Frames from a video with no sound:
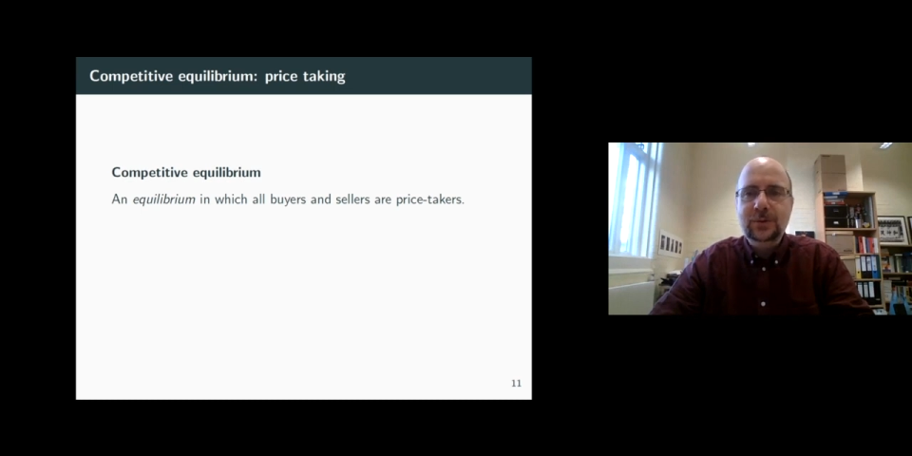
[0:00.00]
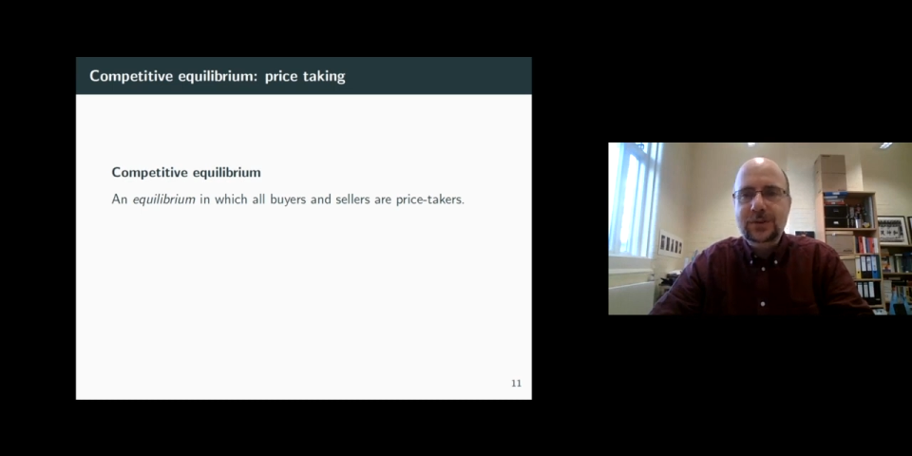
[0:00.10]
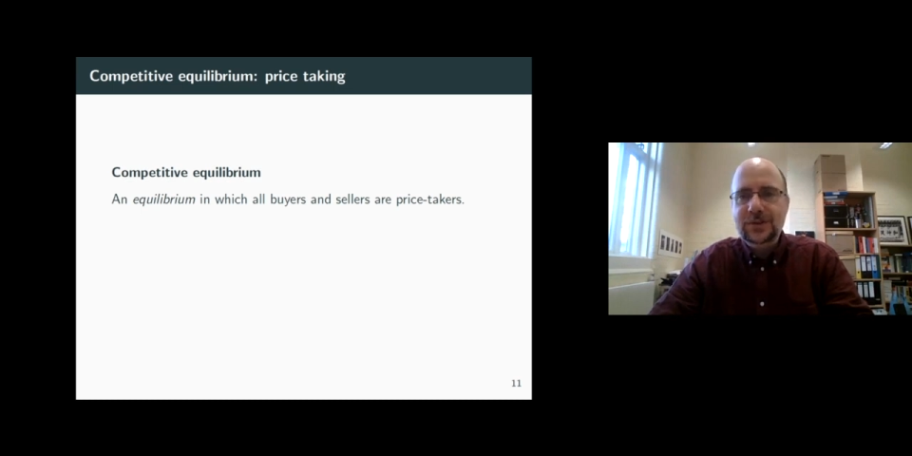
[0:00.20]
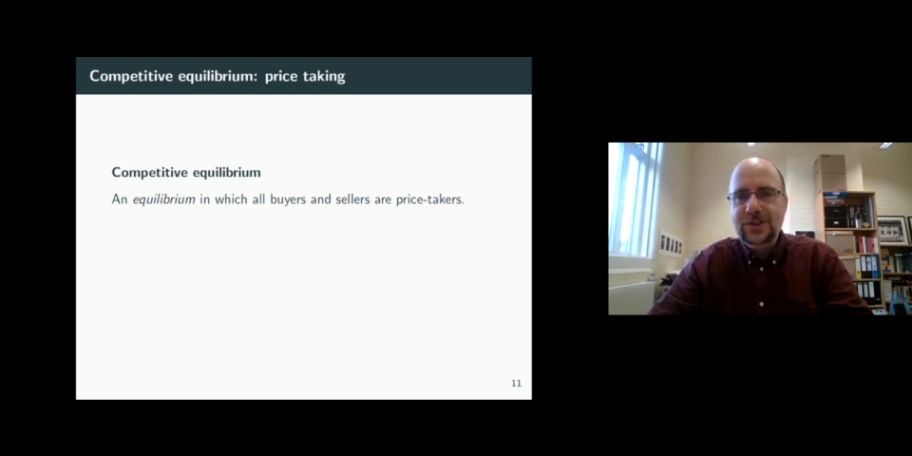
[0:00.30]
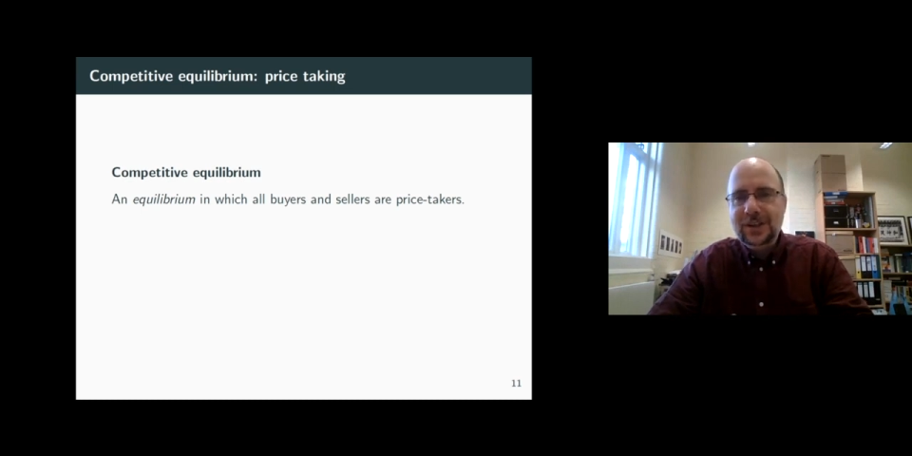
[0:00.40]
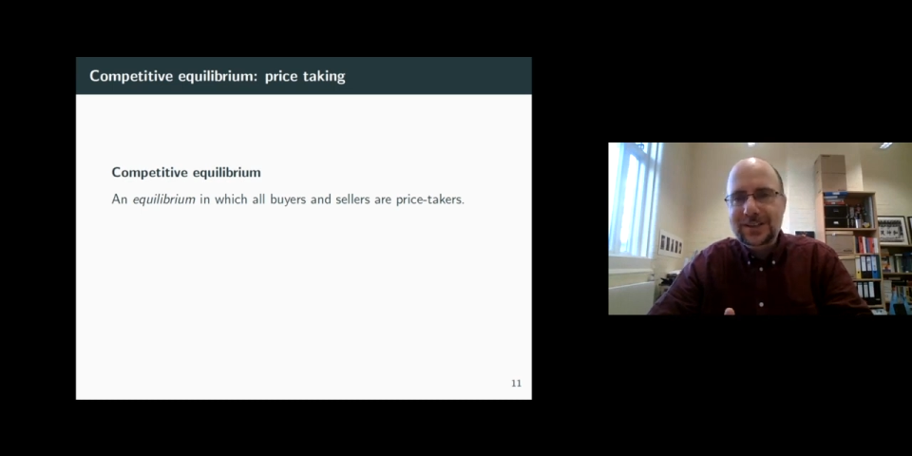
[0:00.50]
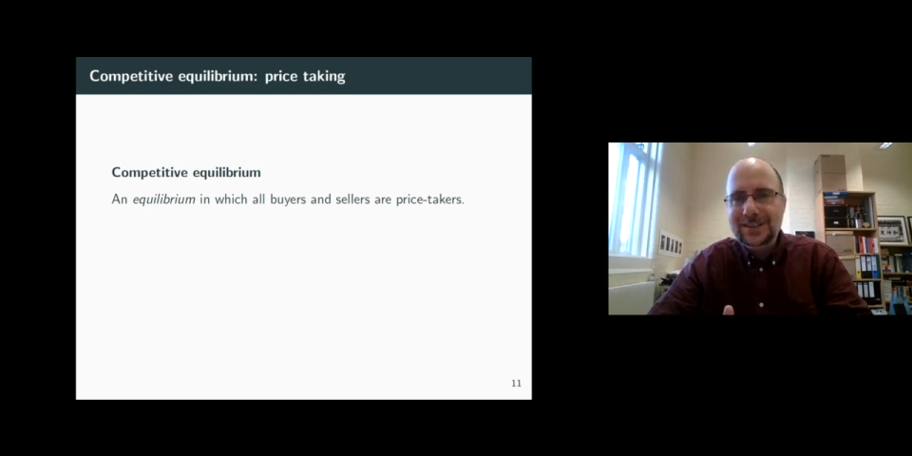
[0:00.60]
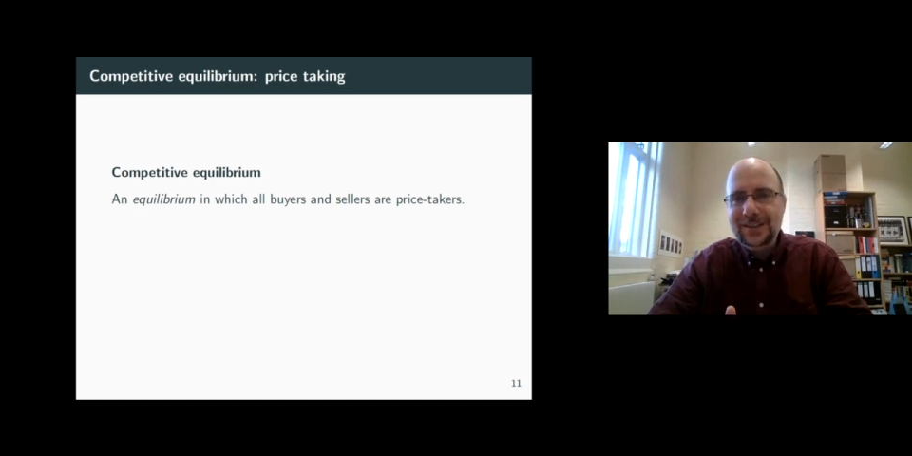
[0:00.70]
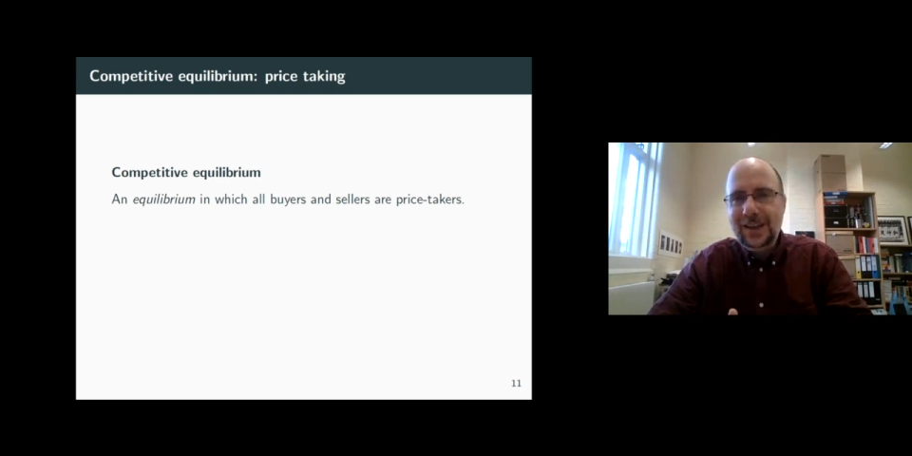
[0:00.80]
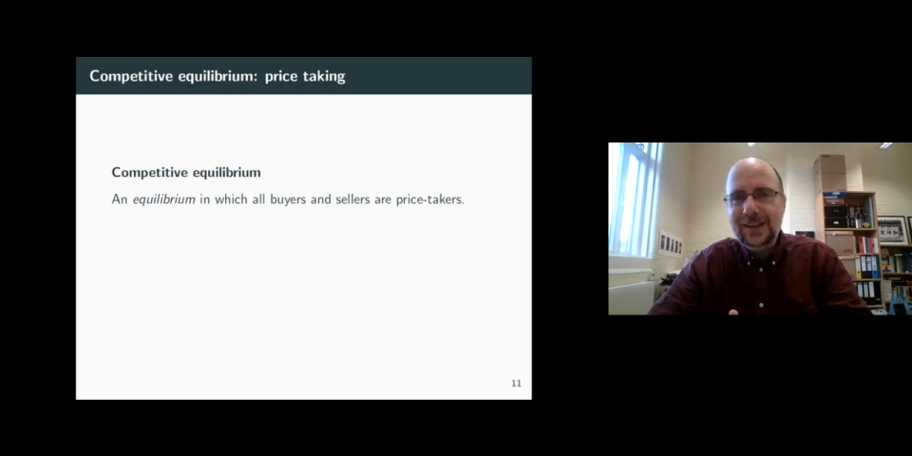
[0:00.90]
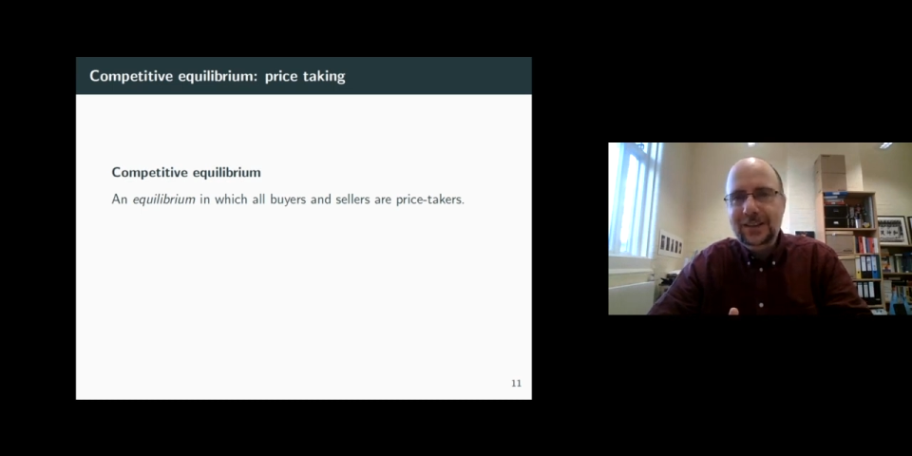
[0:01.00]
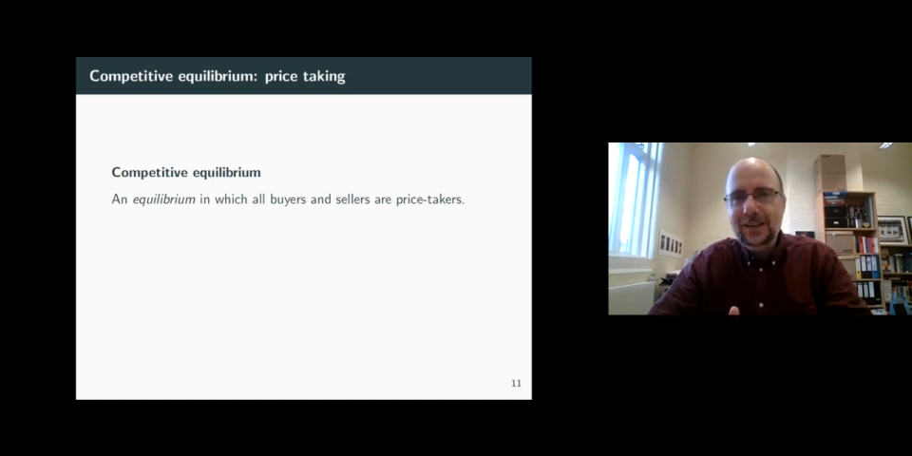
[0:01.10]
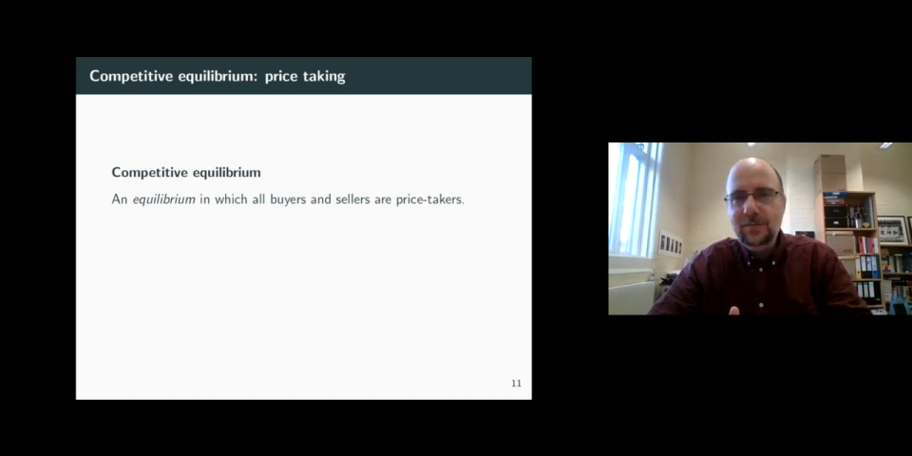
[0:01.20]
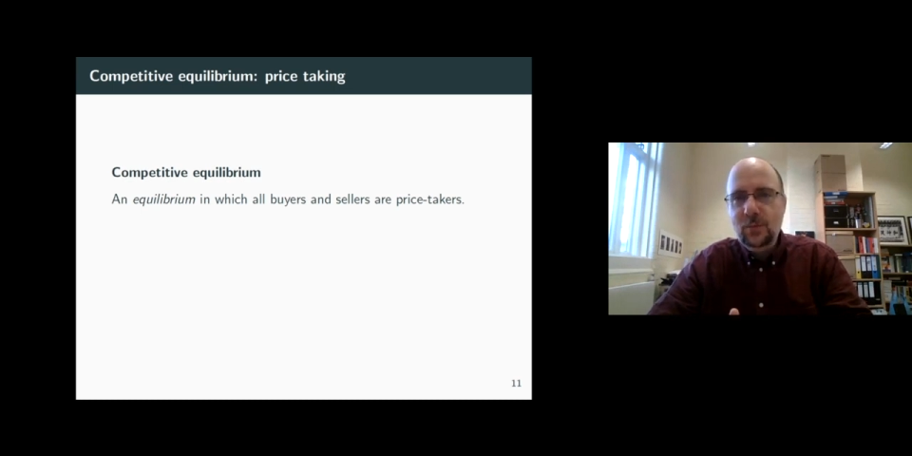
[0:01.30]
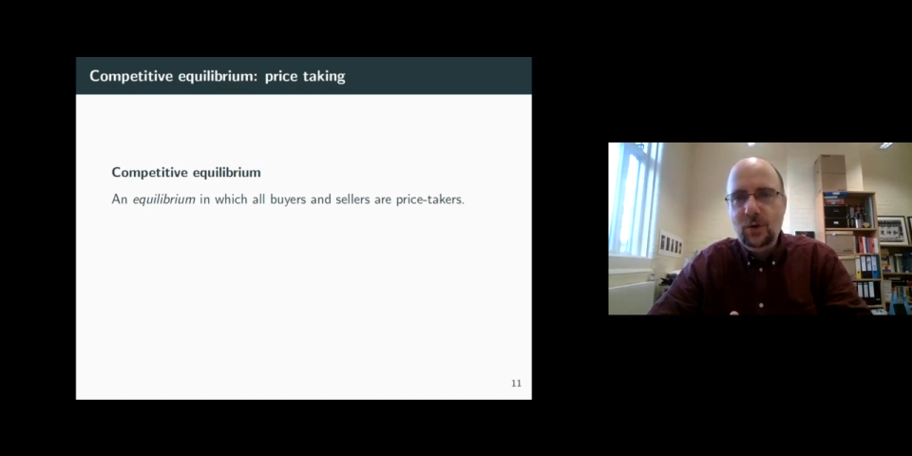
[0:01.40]
understand a
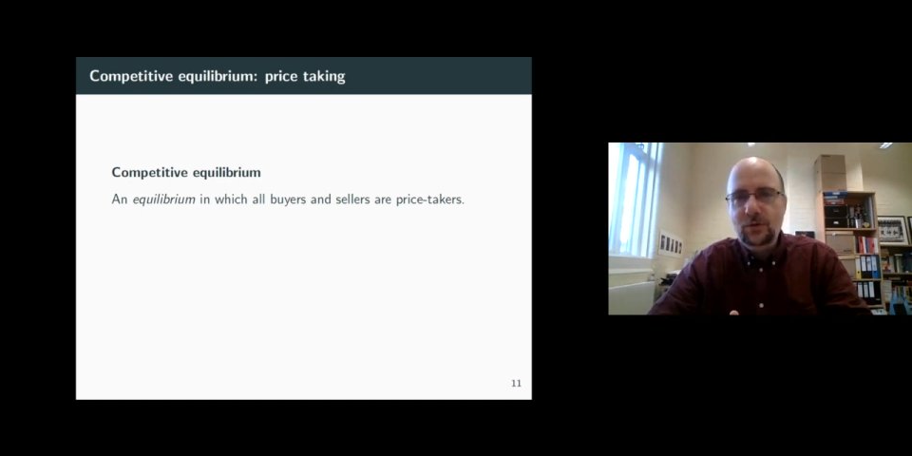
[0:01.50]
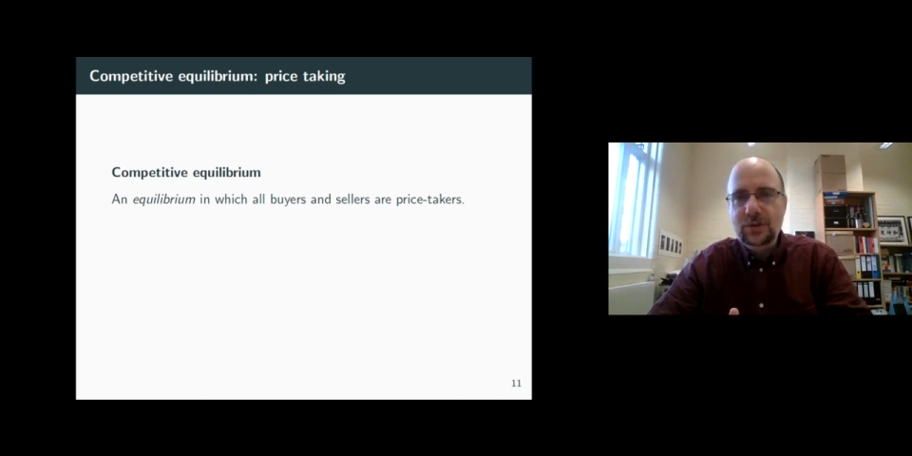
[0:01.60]
slightly more